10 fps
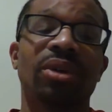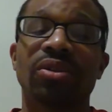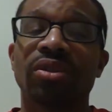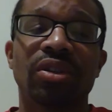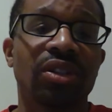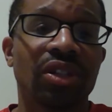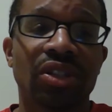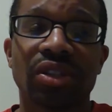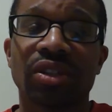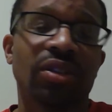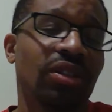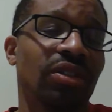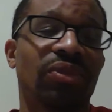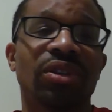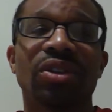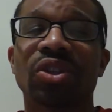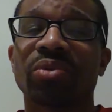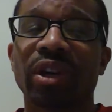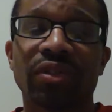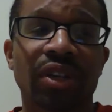the medical condition defending his
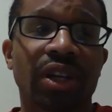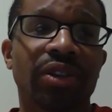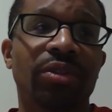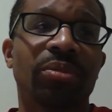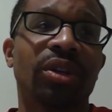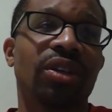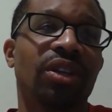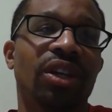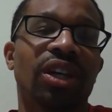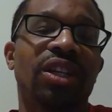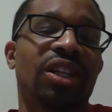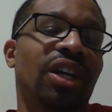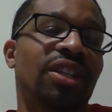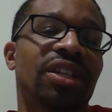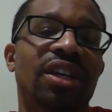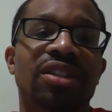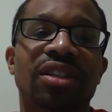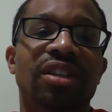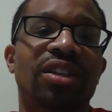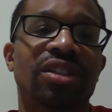wife's honor but it didn't have to
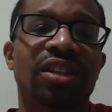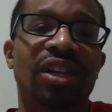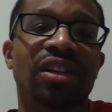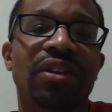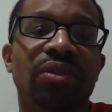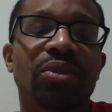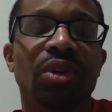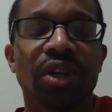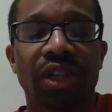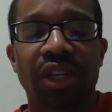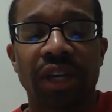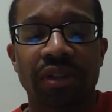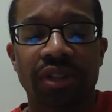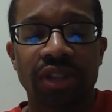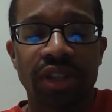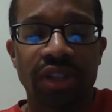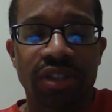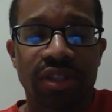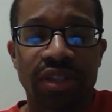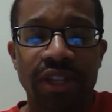escalate to that level now the thing
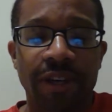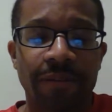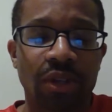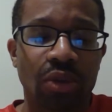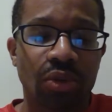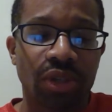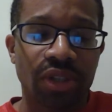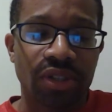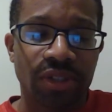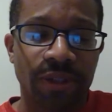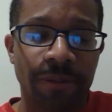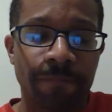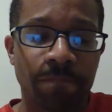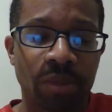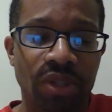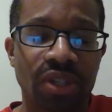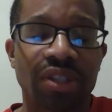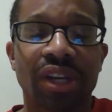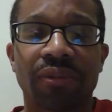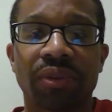is is that you know he's um he said
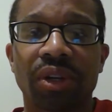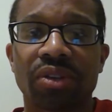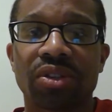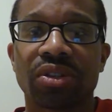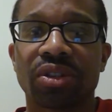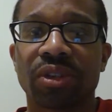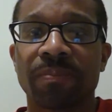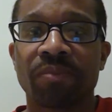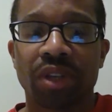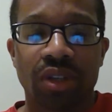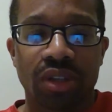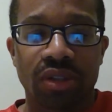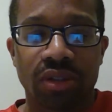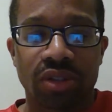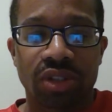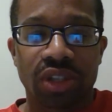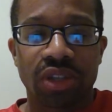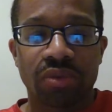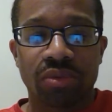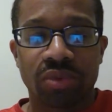it's not fair to the you know to the
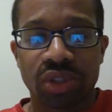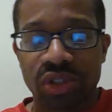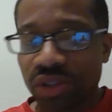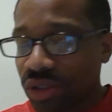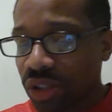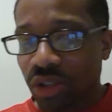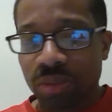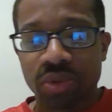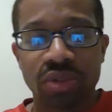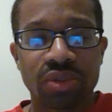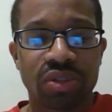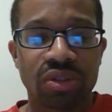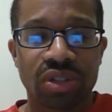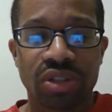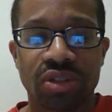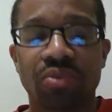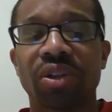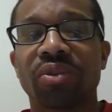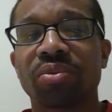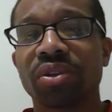king richard you know producers and
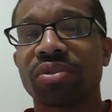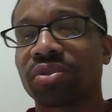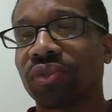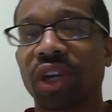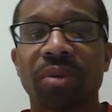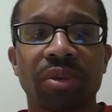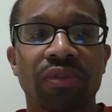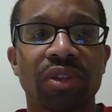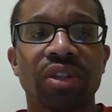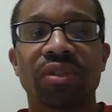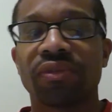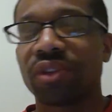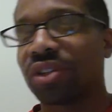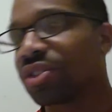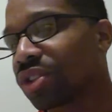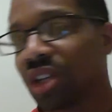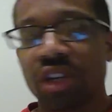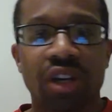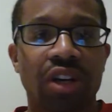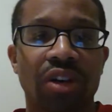serena williams family venus
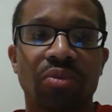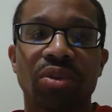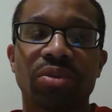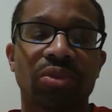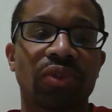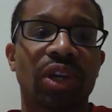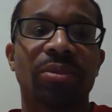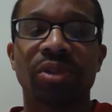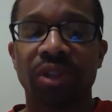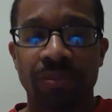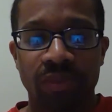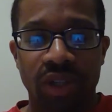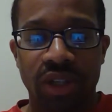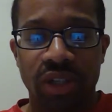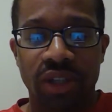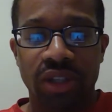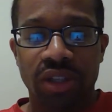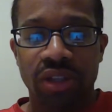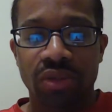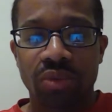uh, williams family
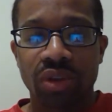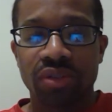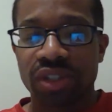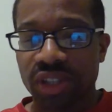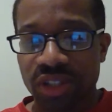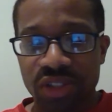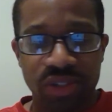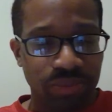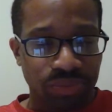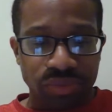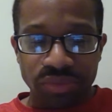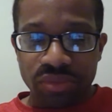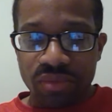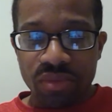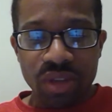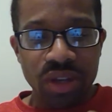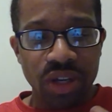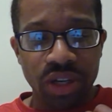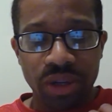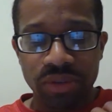and uh, the world of tennis
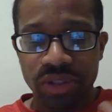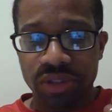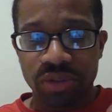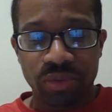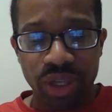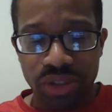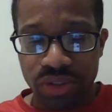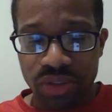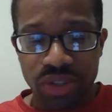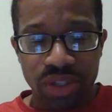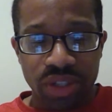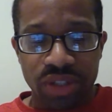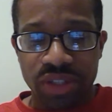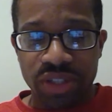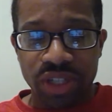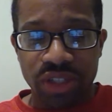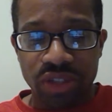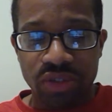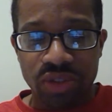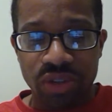uh the directors things of that
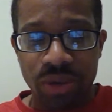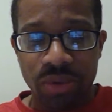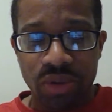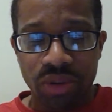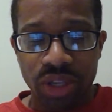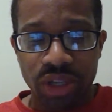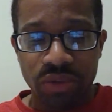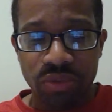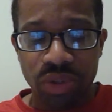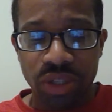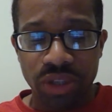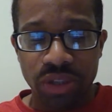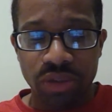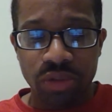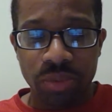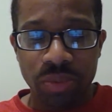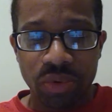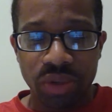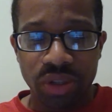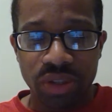nature. So I'm going to go ahead and read a little bit
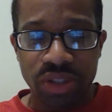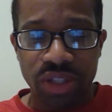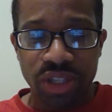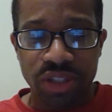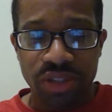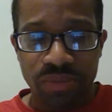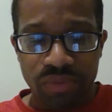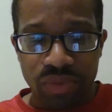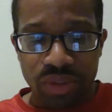more here. It says,